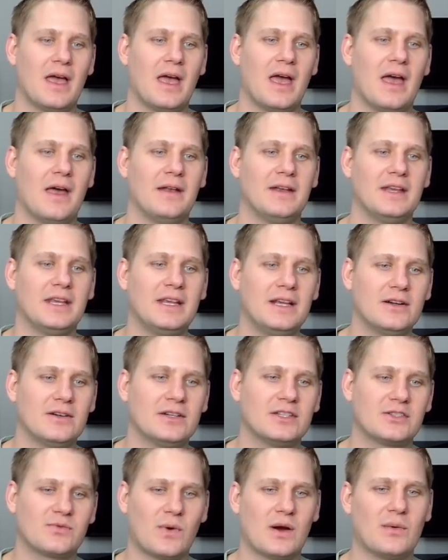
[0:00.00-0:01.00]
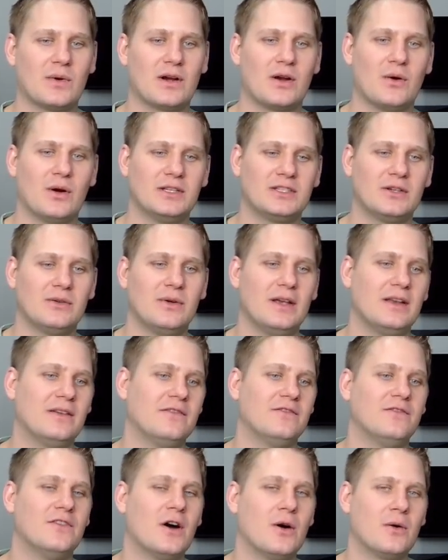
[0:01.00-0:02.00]
And here is where we're going to
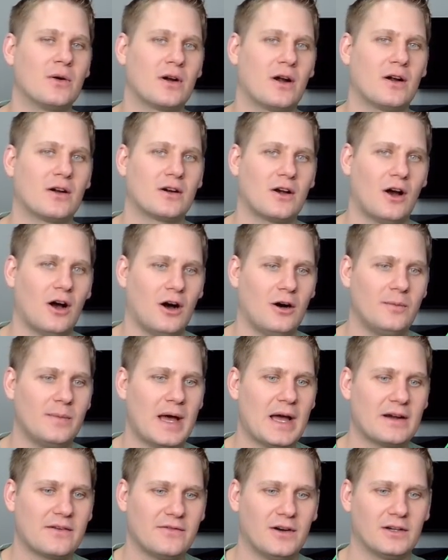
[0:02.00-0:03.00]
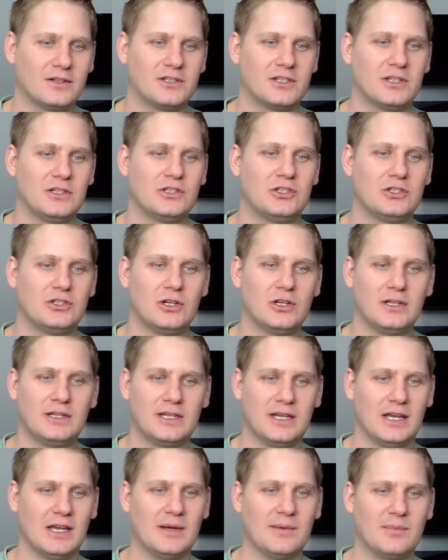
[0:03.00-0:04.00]
invoke our callback function
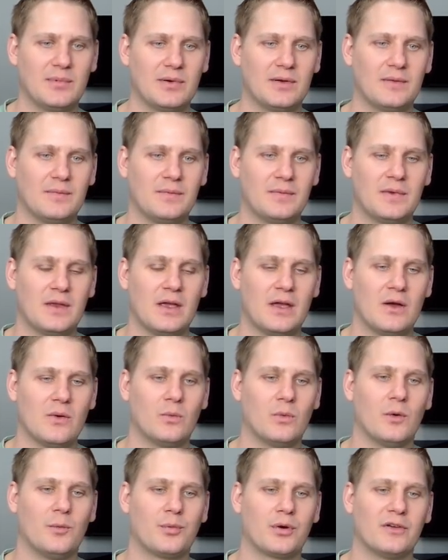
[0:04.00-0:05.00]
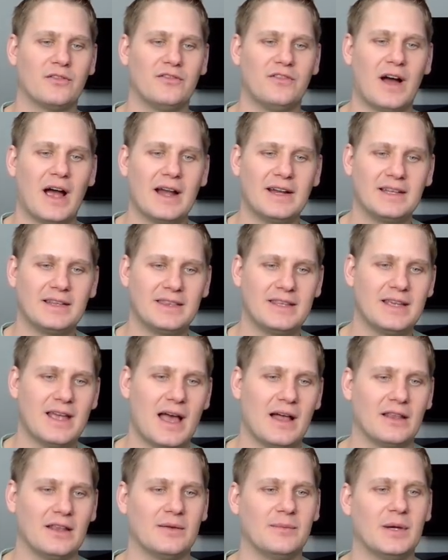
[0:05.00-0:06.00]
should_keep. We'll provide it the
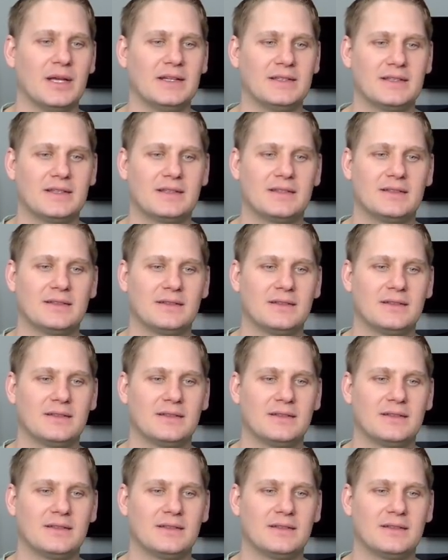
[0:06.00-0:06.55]
element,